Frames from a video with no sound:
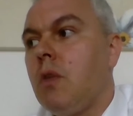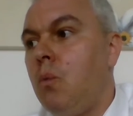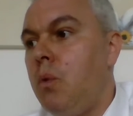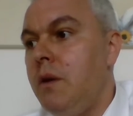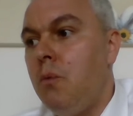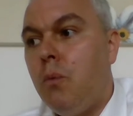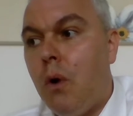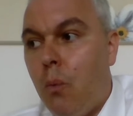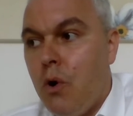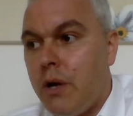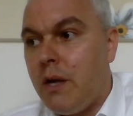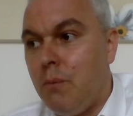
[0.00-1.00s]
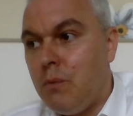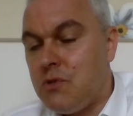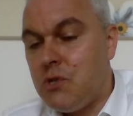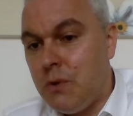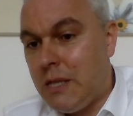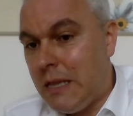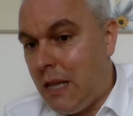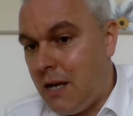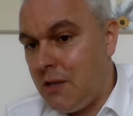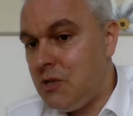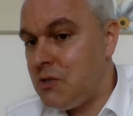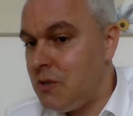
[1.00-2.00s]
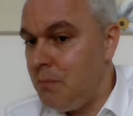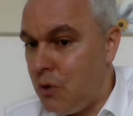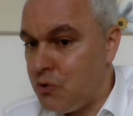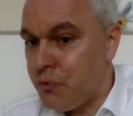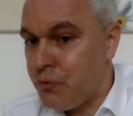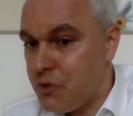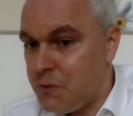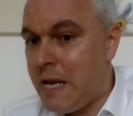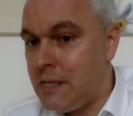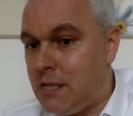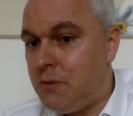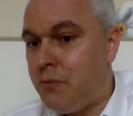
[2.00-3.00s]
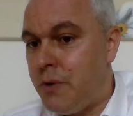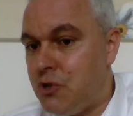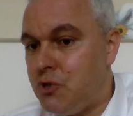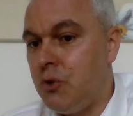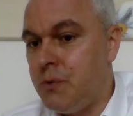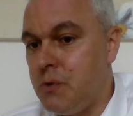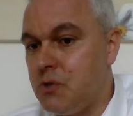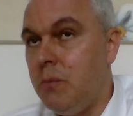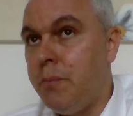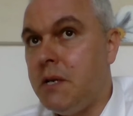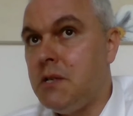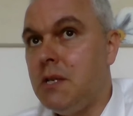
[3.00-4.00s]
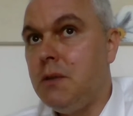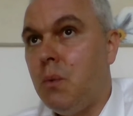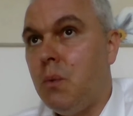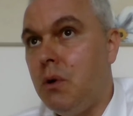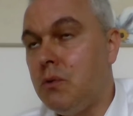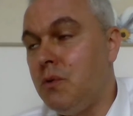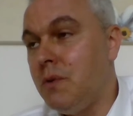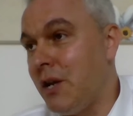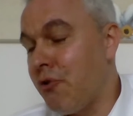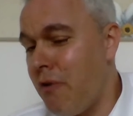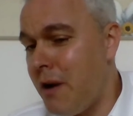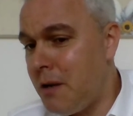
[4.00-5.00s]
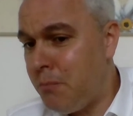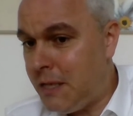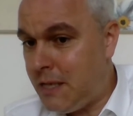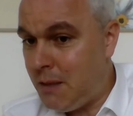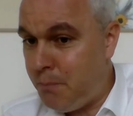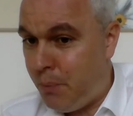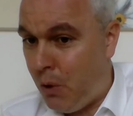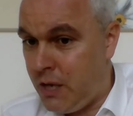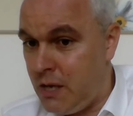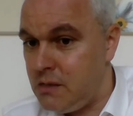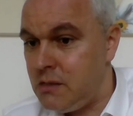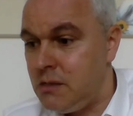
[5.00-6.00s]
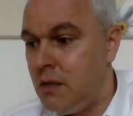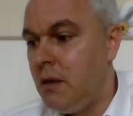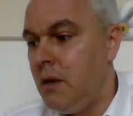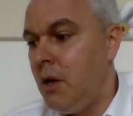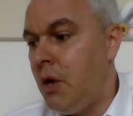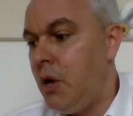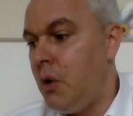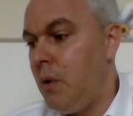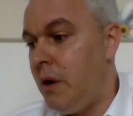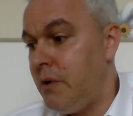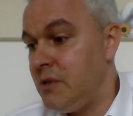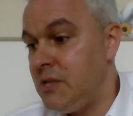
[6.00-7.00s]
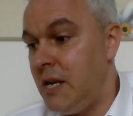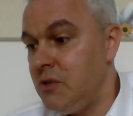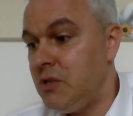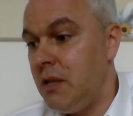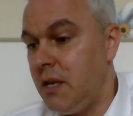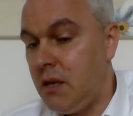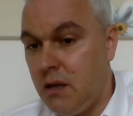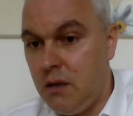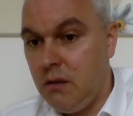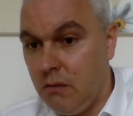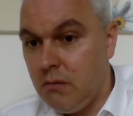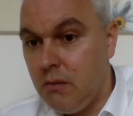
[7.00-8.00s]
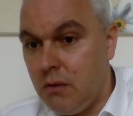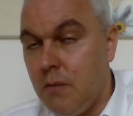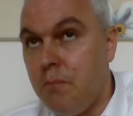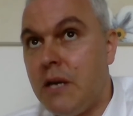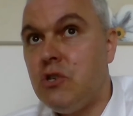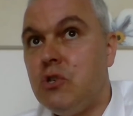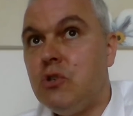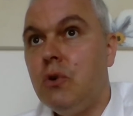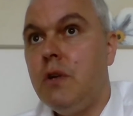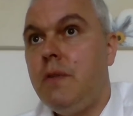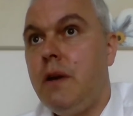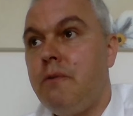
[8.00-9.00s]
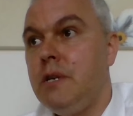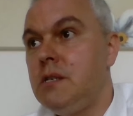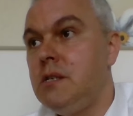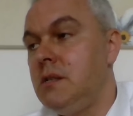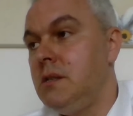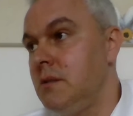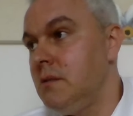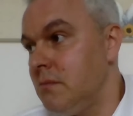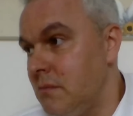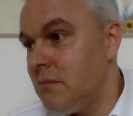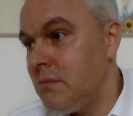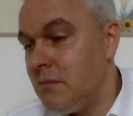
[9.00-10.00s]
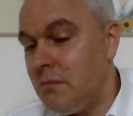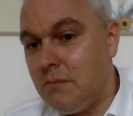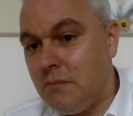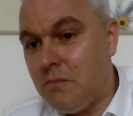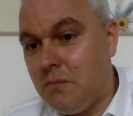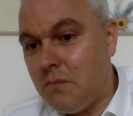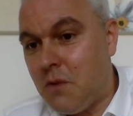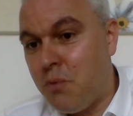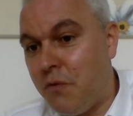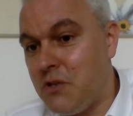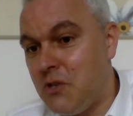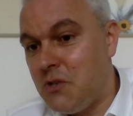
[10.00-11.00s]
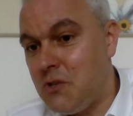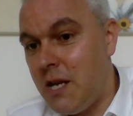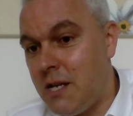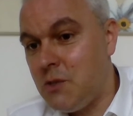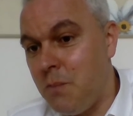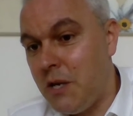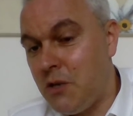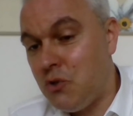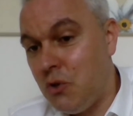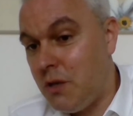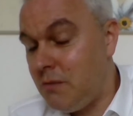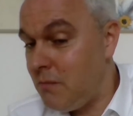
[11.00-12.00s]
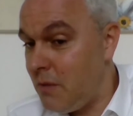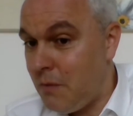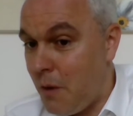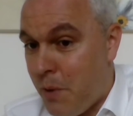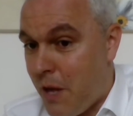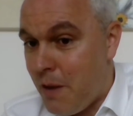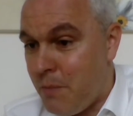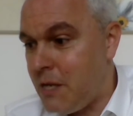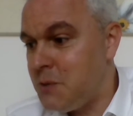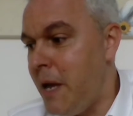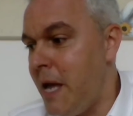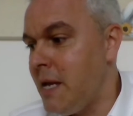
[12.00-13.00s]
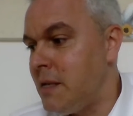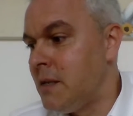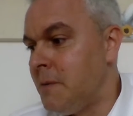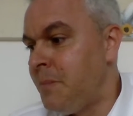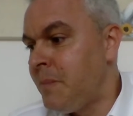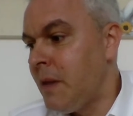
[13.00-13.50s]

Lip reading: we are working with 2 of the largest and most respected reinsurance companies in the world with incredibly deep pockets, who are essentially going to make sure that there is the provisions there to make sure that a payment is made.